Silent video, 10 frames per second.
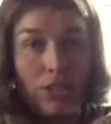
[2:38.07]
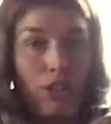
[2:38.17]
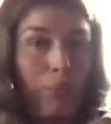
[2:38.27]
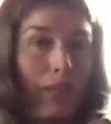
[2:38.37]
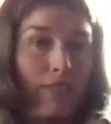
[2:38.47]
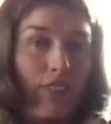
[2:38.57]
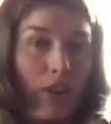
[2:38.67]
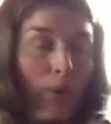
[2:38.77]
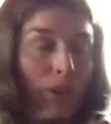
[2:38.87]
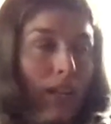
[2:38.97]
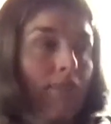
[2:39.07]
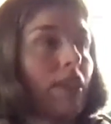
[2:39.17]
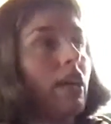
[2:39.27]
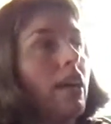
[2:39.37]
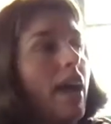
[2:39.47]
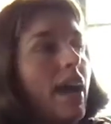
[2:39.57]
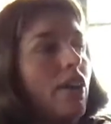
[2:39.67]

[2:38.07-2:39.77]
She plays viola, and